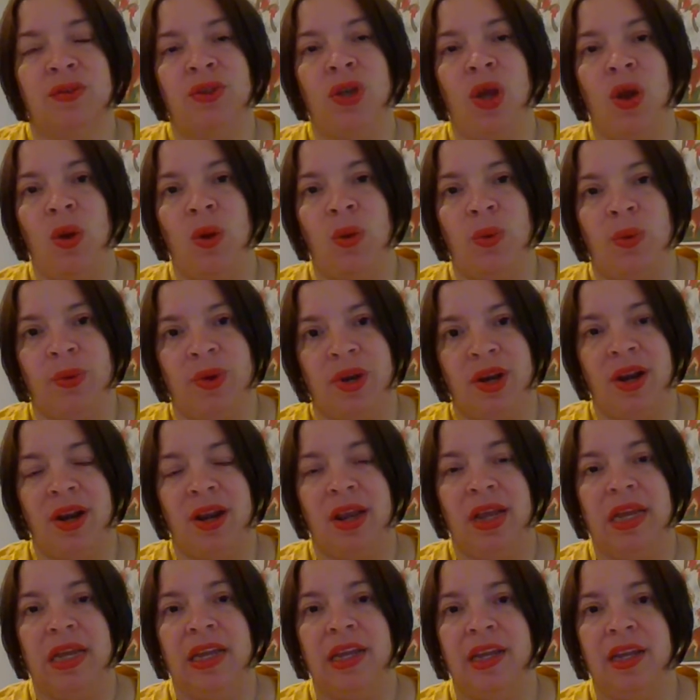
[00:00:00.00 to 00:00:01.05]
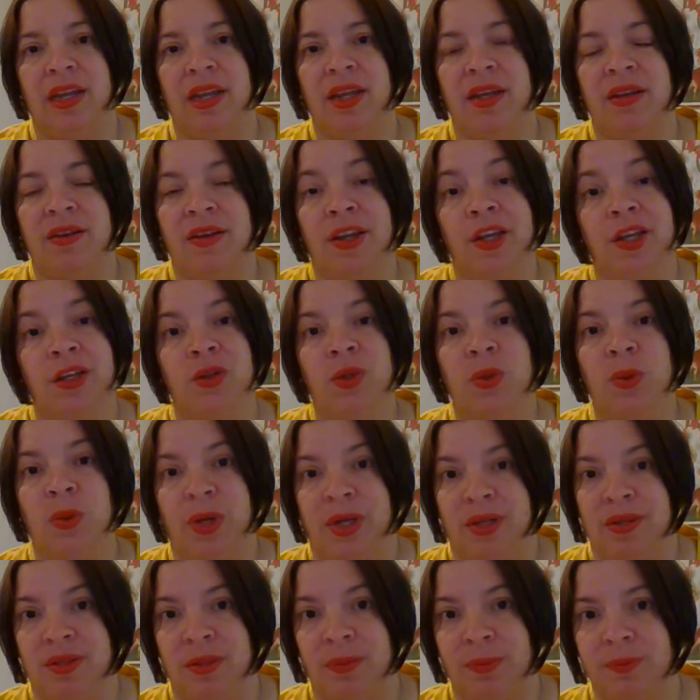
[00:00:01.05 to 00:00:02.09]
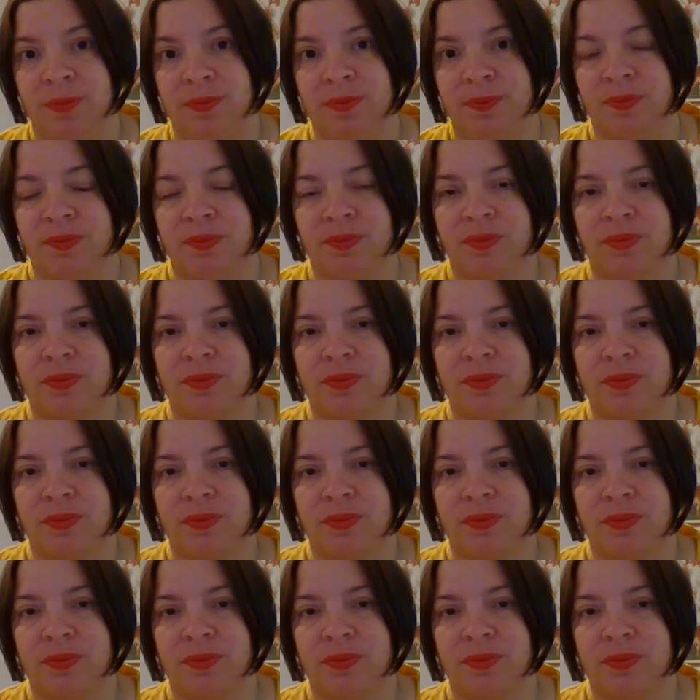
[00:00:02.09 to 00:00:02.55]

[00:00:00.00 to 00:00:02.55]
known in Hinduism.